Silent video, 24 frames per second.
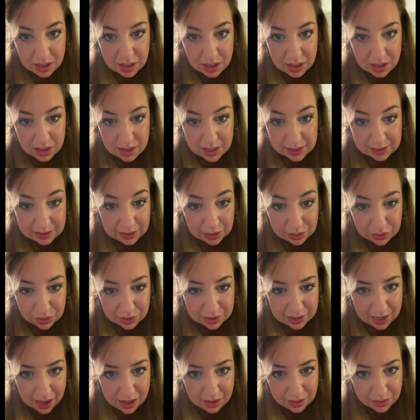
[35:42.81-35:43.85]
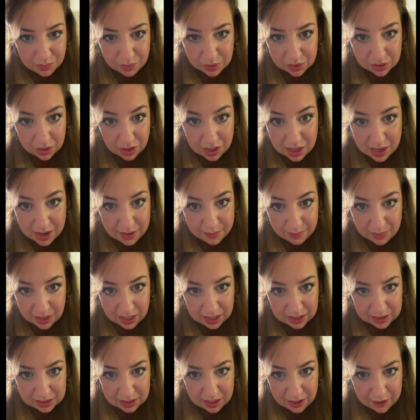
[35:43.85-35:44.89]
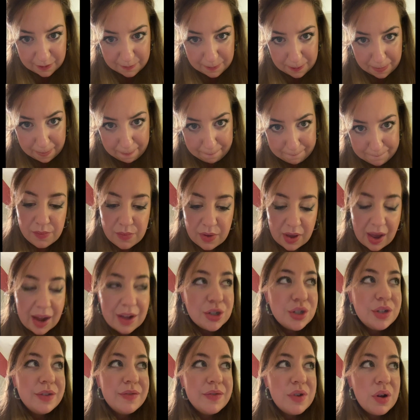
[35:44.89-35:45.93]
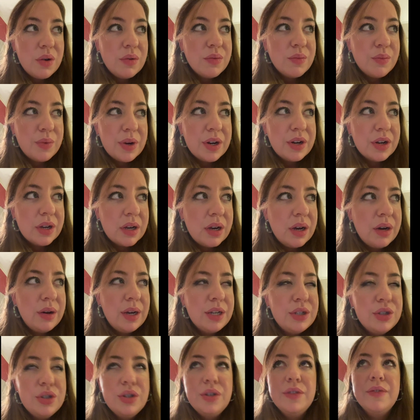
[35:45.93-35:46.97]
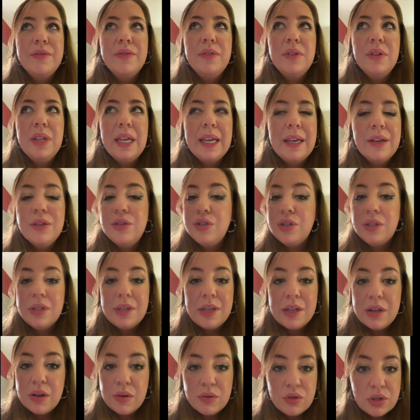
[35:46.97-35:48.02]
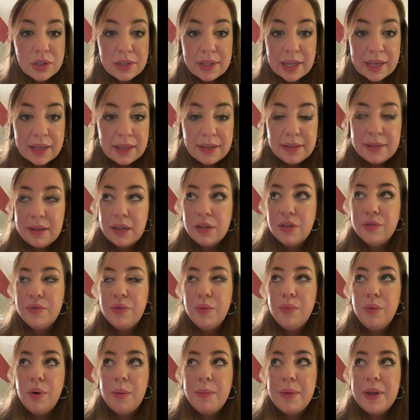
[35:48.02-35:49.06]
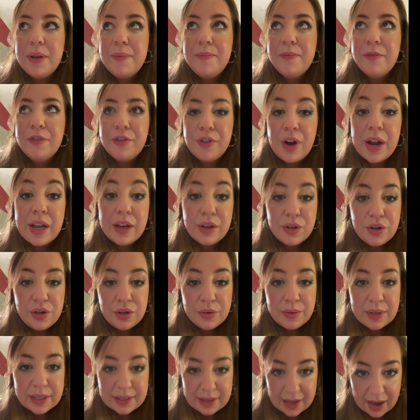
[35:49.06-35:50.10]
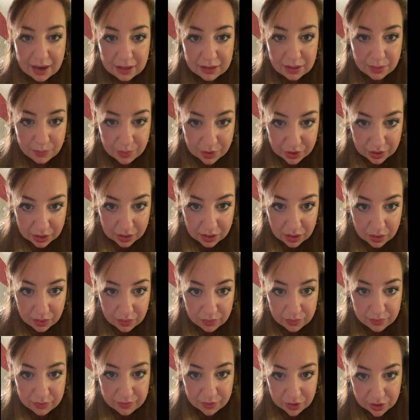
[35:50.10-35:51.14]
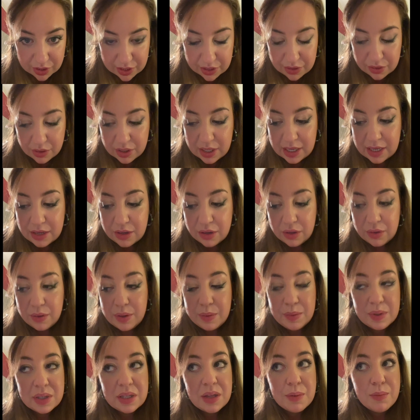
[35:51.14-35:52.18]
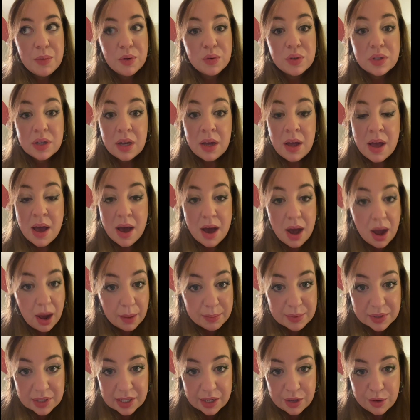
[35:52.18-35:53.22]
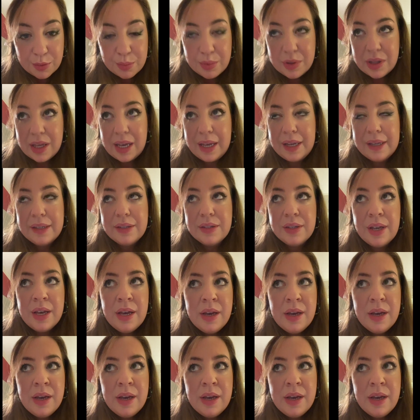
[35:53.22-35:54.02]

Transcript: the Caesar salad was on him, he said. Like, I should have known where to go. I should have, like, you know, just like in Scent of a Woman, Frank knew exactly where to go for dinner. He knew it was the most upscale place,